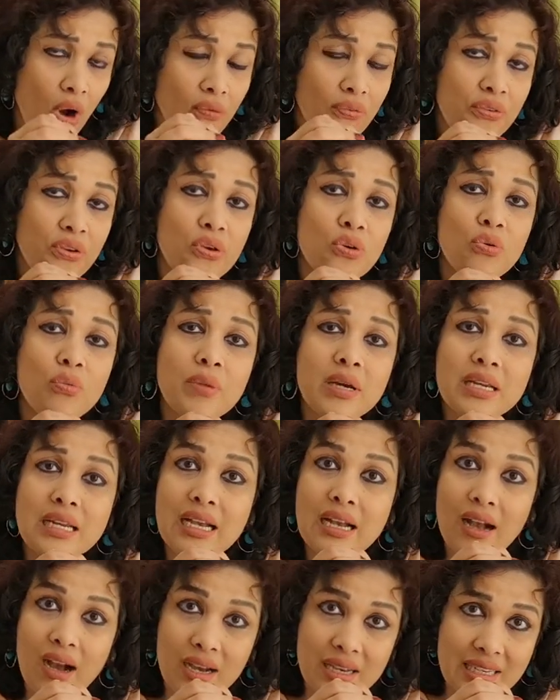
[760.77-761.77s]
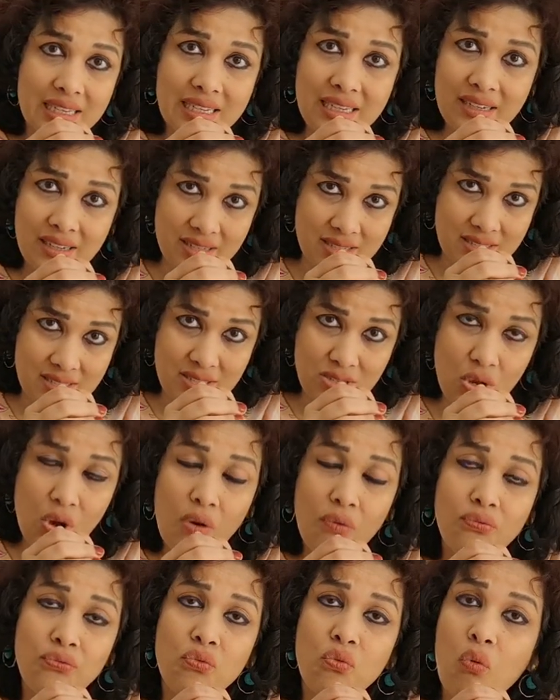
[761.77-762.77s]
of human kindness,
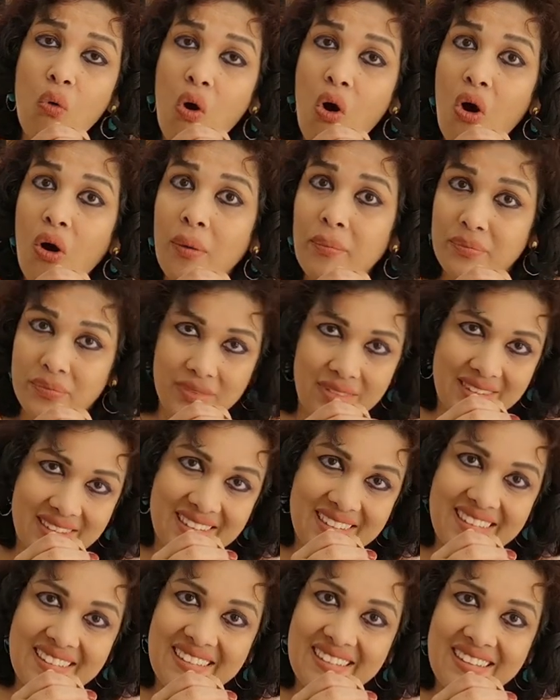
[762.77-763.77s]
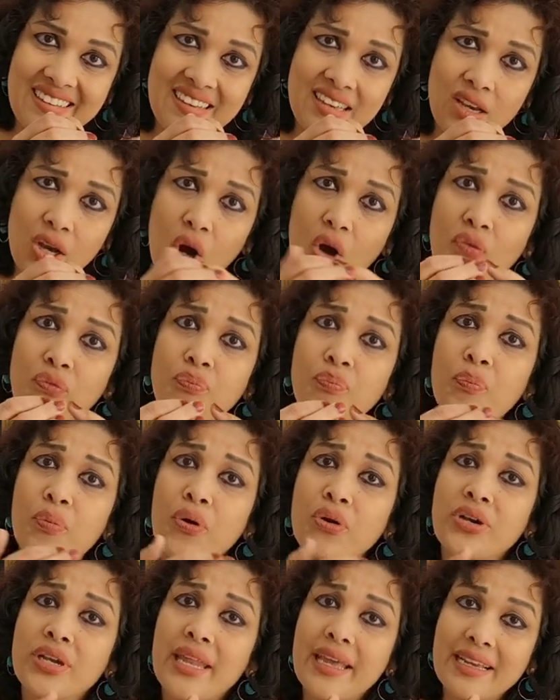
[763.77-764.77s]
of warmth, of
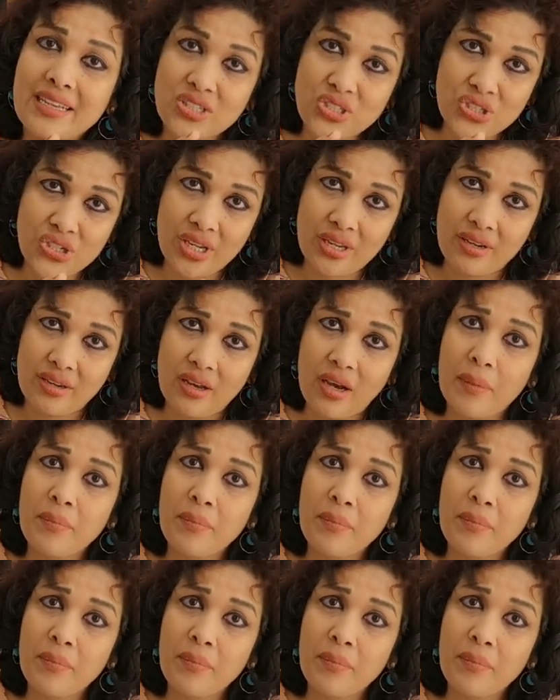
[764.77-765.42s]
protection.